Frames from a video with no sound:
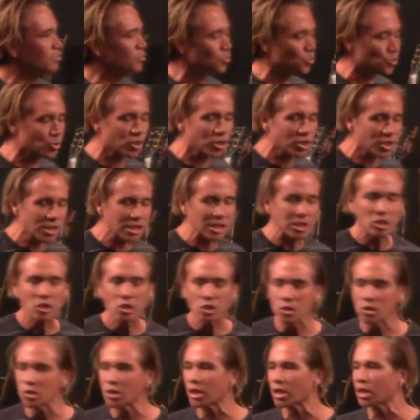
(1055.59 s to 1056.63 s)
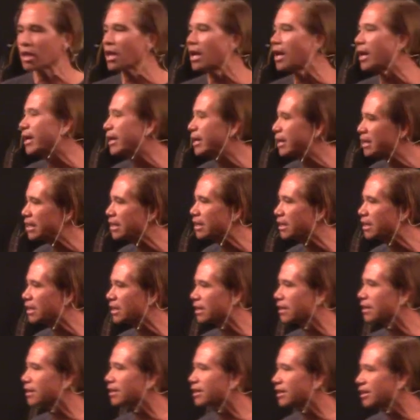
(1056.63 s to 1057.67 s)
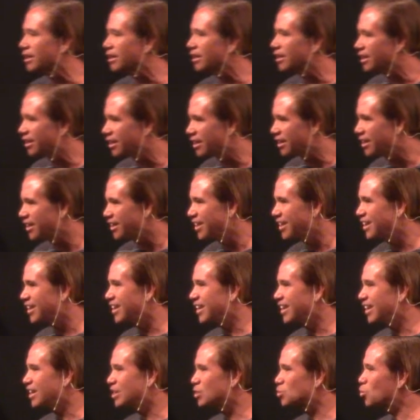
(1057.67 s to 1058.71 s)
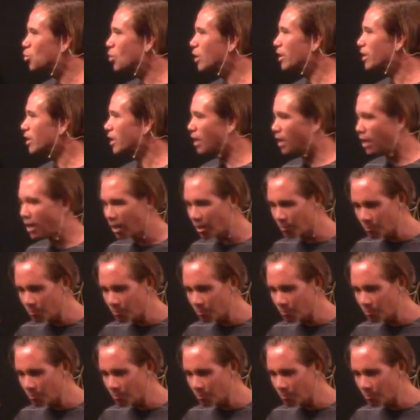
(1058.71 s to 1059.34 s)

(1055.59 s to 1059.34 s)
really look like is what our